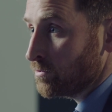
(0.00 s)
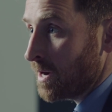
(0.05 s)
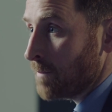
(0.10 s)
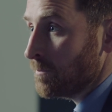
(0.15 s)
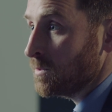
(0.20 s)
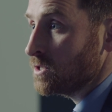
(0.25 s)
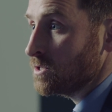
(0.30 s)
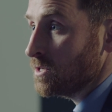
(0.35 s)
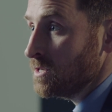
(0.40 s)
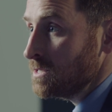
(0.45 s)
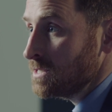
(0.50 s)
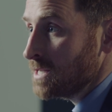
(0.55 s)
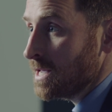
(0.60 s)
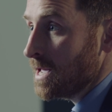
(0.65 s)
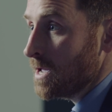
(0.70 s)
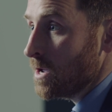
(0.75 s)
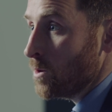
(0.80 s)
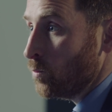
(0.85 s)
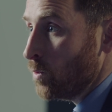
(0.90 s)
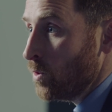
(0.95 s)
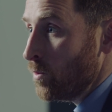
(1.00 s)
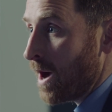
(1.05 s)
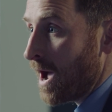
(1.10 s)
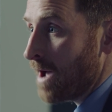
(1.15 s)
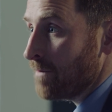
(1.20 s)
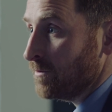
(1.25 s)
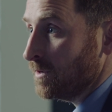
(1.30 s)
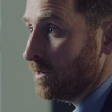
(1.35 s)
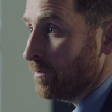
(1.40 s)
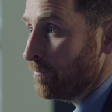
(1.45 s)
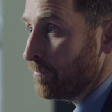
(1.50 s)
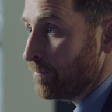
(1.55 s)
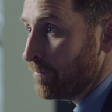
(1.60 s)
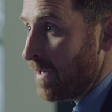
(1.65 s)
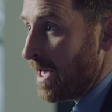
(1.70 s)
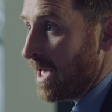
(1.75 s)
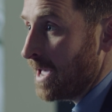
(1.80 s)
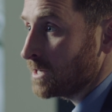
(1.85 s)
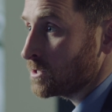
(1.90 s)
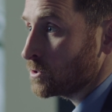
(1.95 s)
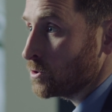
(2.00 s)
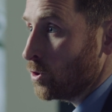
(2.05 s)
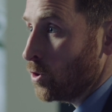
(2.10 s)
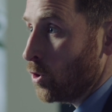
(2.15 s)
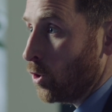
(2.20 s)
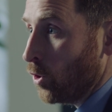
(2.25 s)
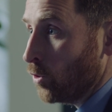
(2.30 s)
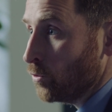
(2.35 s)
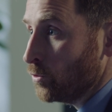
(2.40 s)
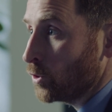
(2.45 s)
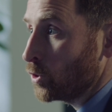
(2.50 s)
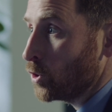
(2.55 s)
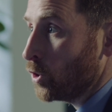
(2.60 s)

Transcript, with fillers: parameters will have an effect on the